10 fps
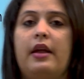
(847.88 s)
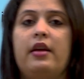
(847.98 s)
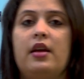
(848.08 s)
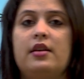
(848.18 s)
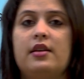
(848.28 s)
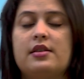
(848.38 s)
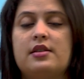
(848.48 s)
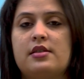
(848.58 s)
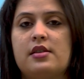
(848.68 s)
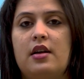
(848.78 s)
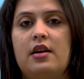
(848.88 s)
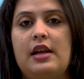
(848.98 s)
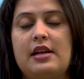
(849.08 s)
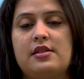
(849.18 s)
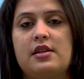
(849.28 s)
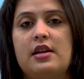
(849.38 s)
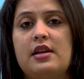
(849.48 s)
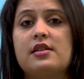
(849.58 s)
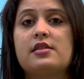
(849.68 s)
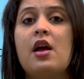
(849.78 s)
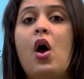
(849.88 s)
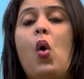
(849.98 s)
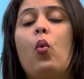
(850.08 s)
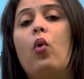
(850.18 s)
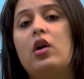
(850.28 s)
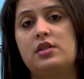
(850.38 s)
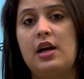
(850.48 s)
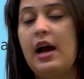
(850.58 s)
thing in this lesson is water